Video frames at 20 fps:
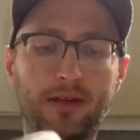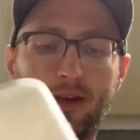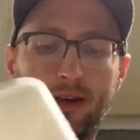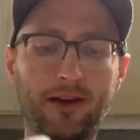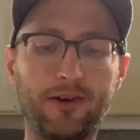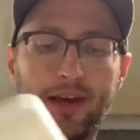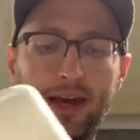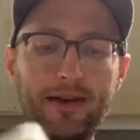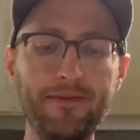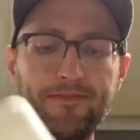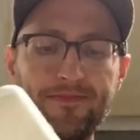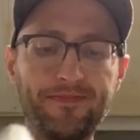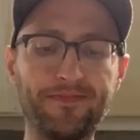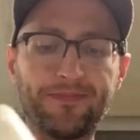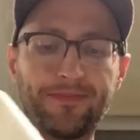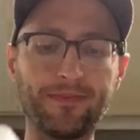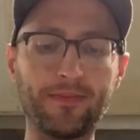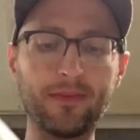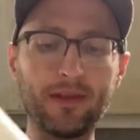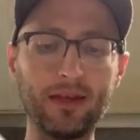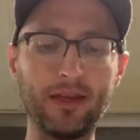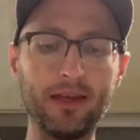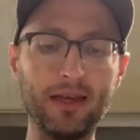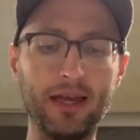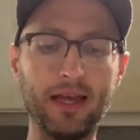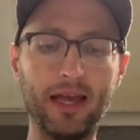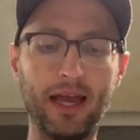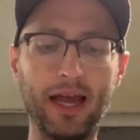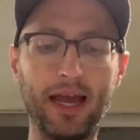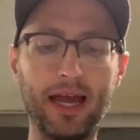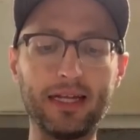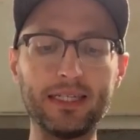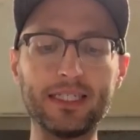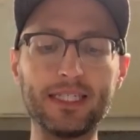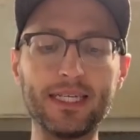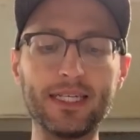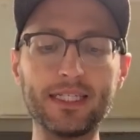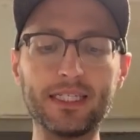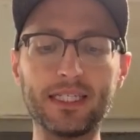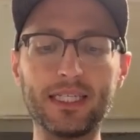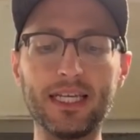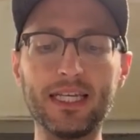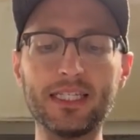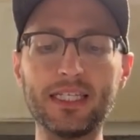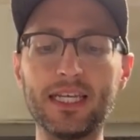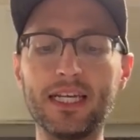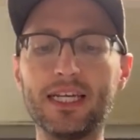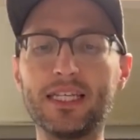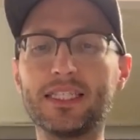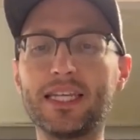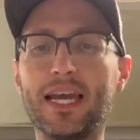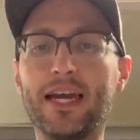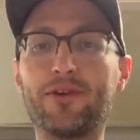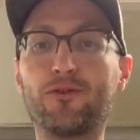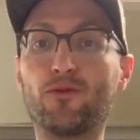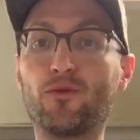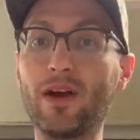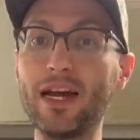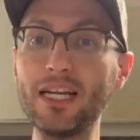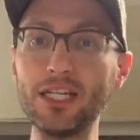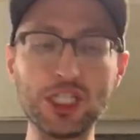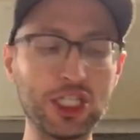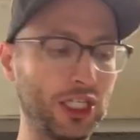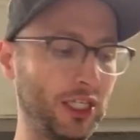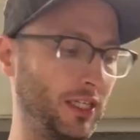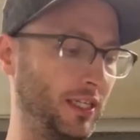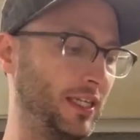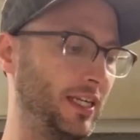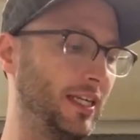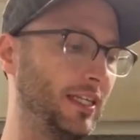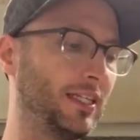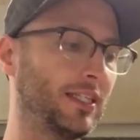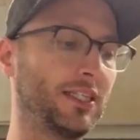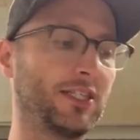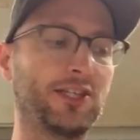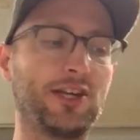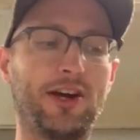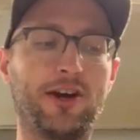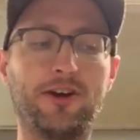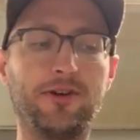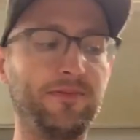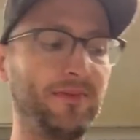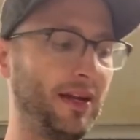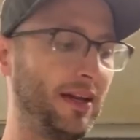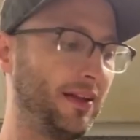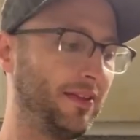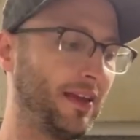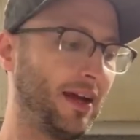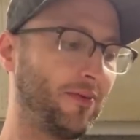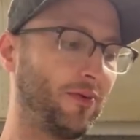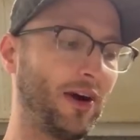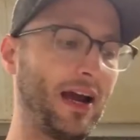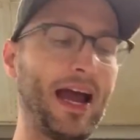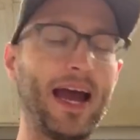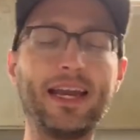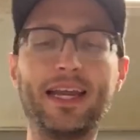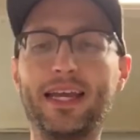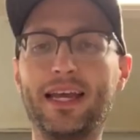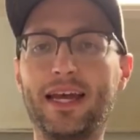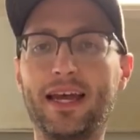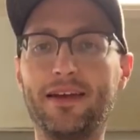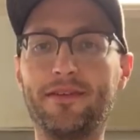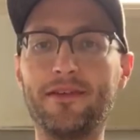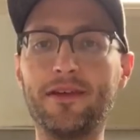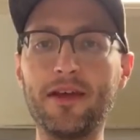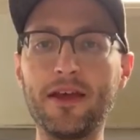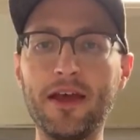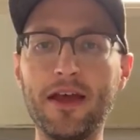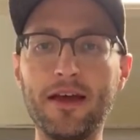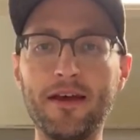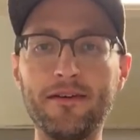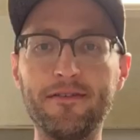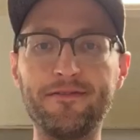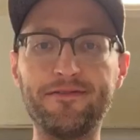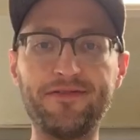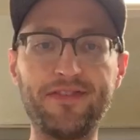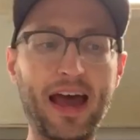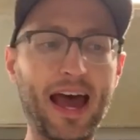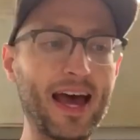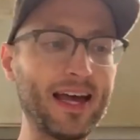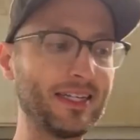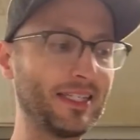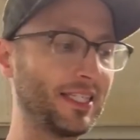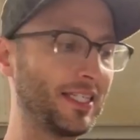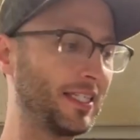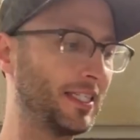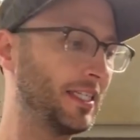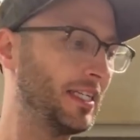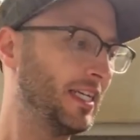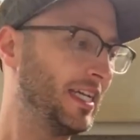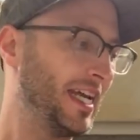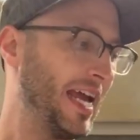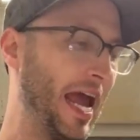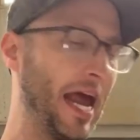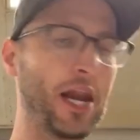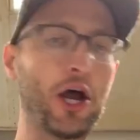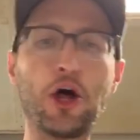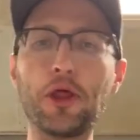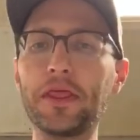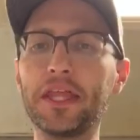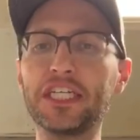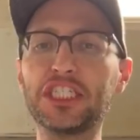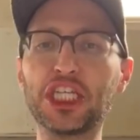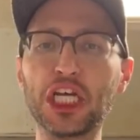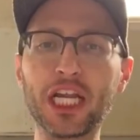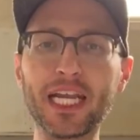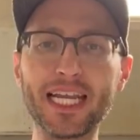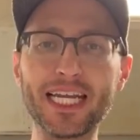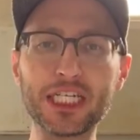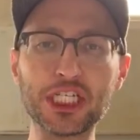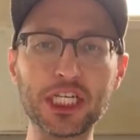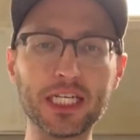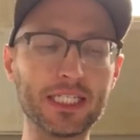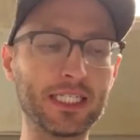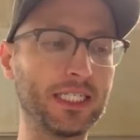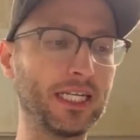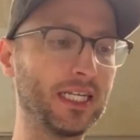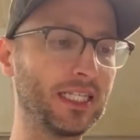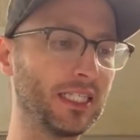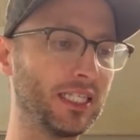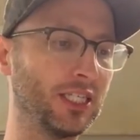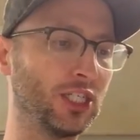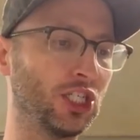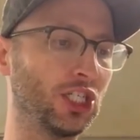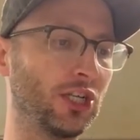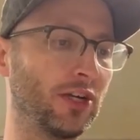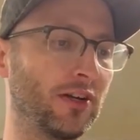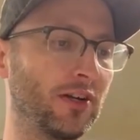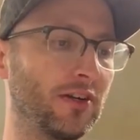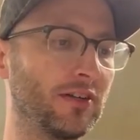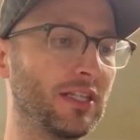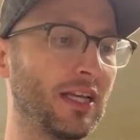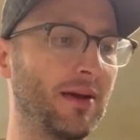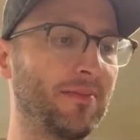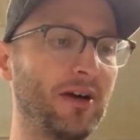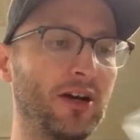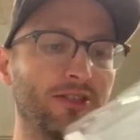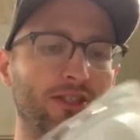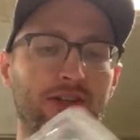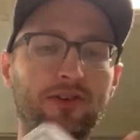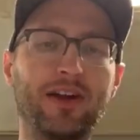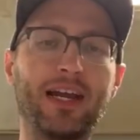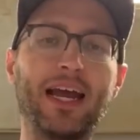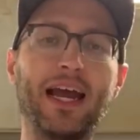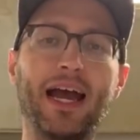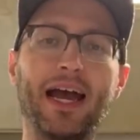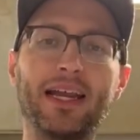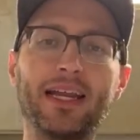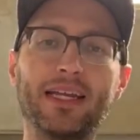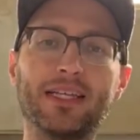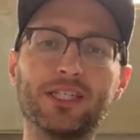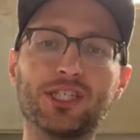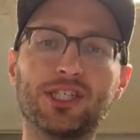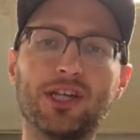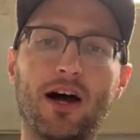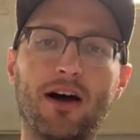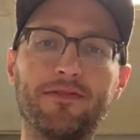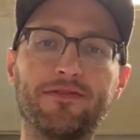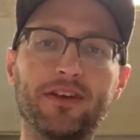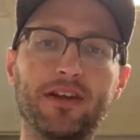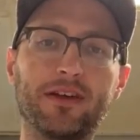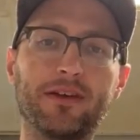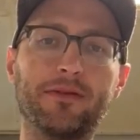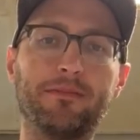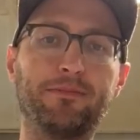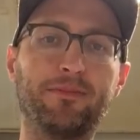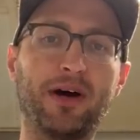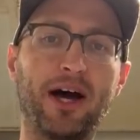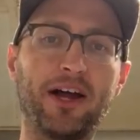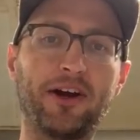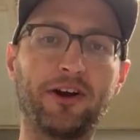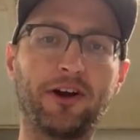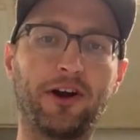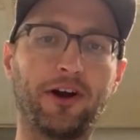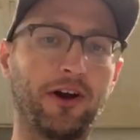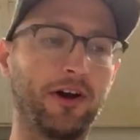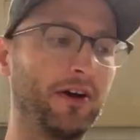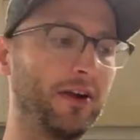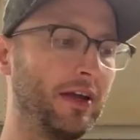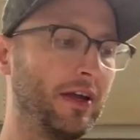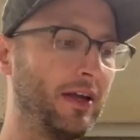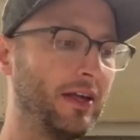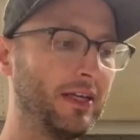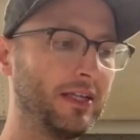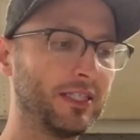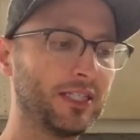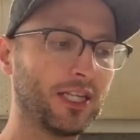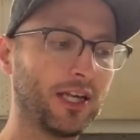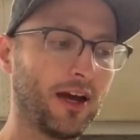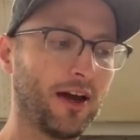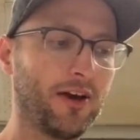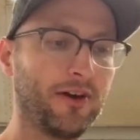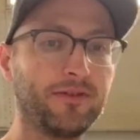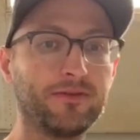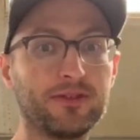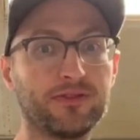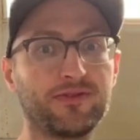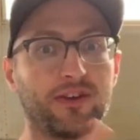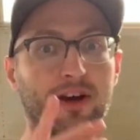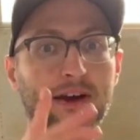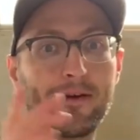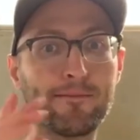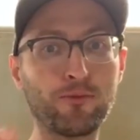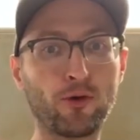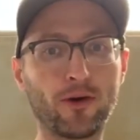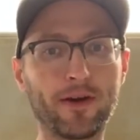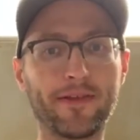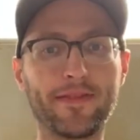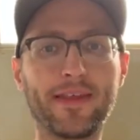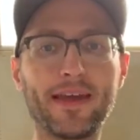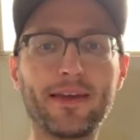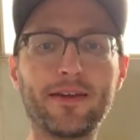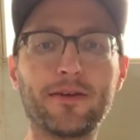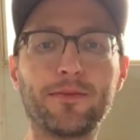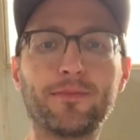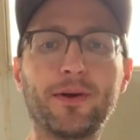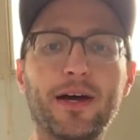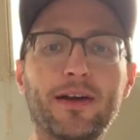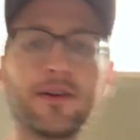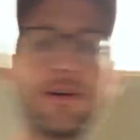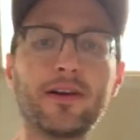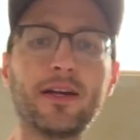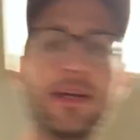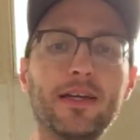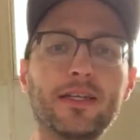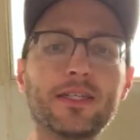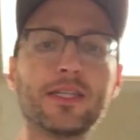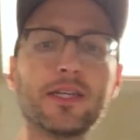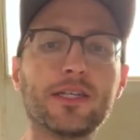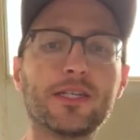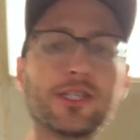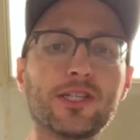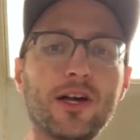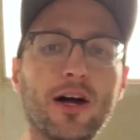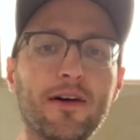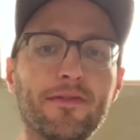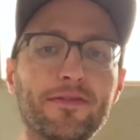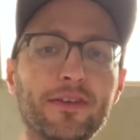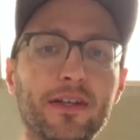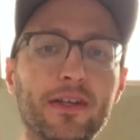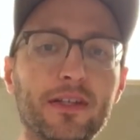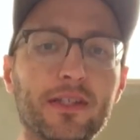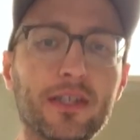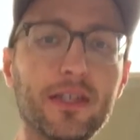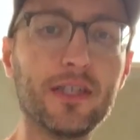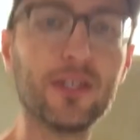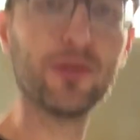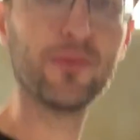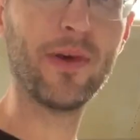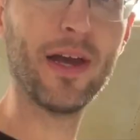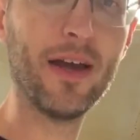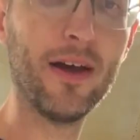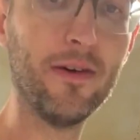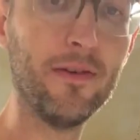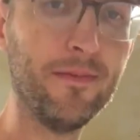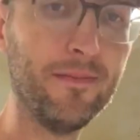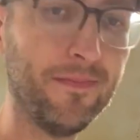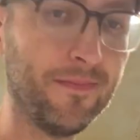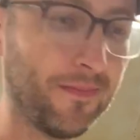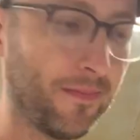Okay. And since this is a rich yeast dough, meaning that we're adding in fats and all the deliciousness and sugars, I'm also going to add in softened butter. So it's very important that your butter is softened as well.